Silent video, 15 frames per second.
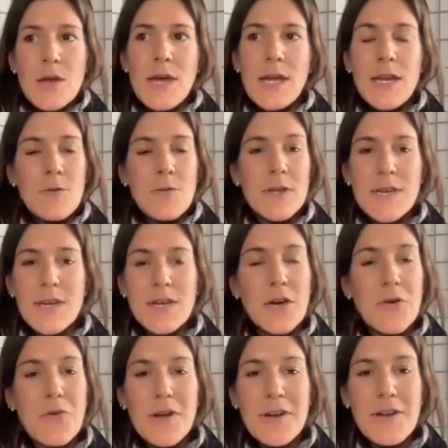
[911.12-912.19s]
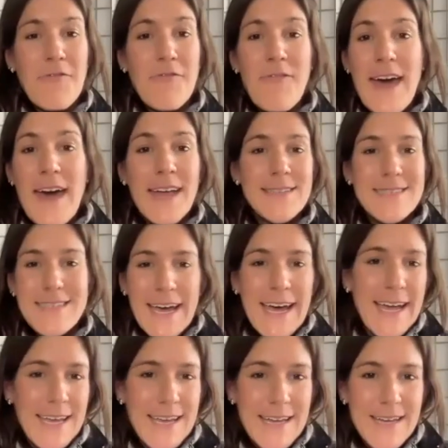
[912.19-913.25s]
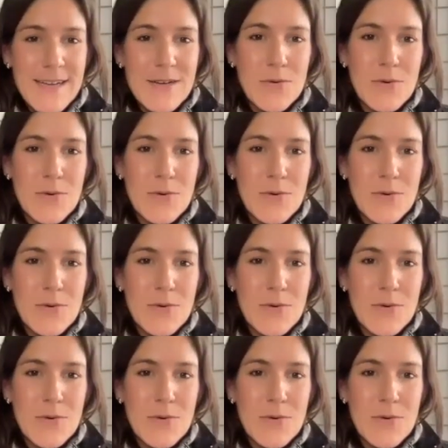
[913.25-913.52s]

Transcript: anyone can go on a fad diet